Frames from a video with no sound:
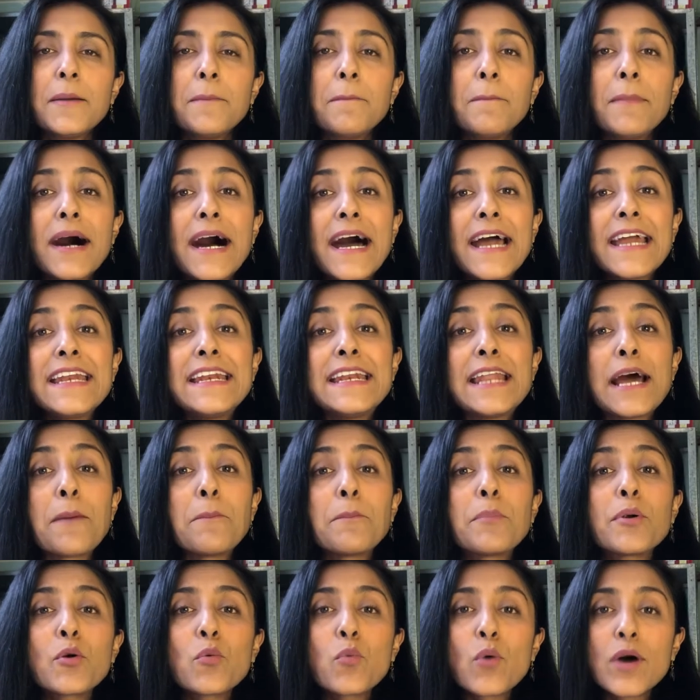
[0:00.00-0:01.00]
My
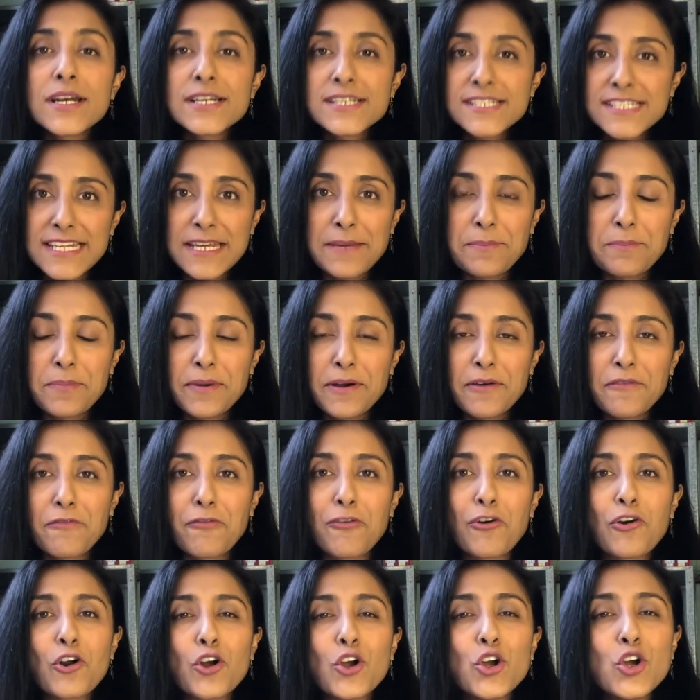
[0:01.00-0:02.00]
number one tip
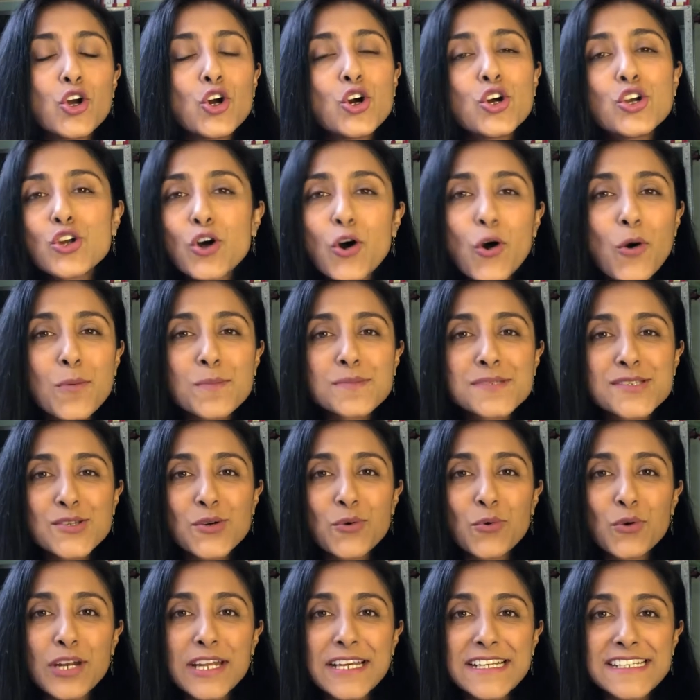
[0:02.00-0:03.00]
for a good
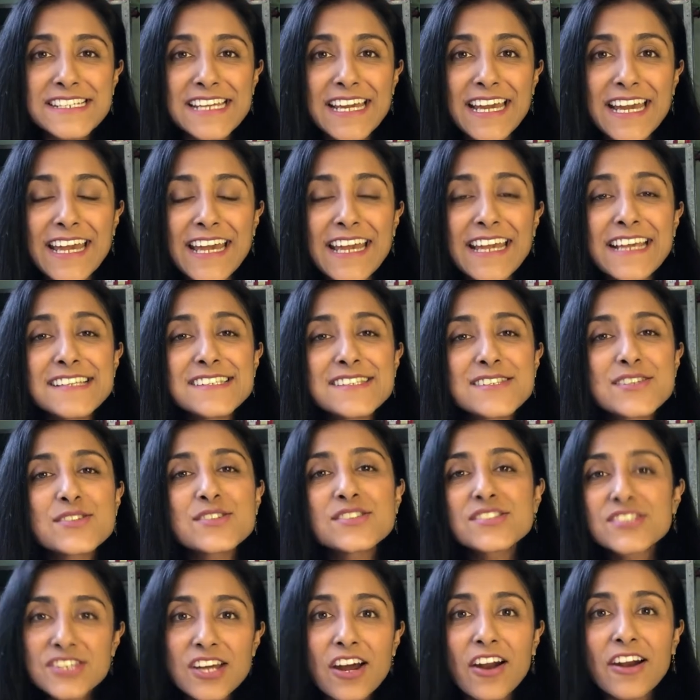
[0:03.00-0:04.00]
homeschooling day is to
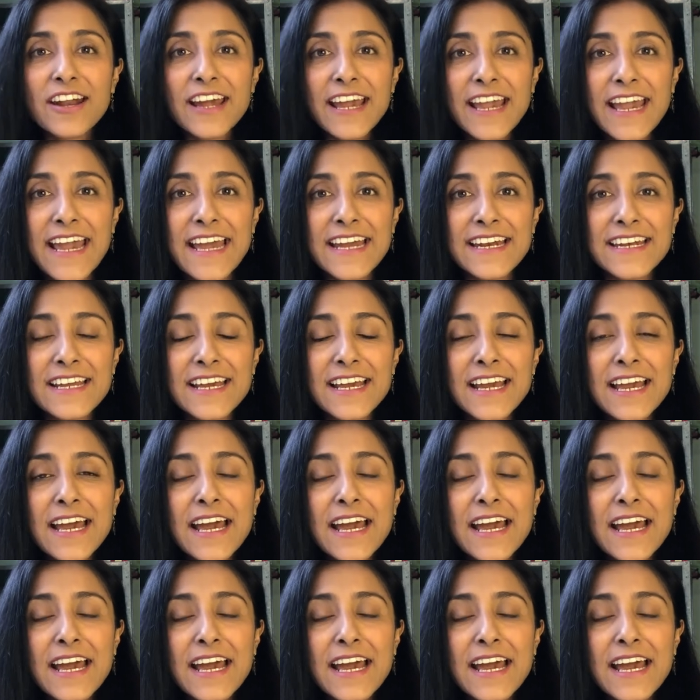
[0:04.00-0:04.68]
start ahead.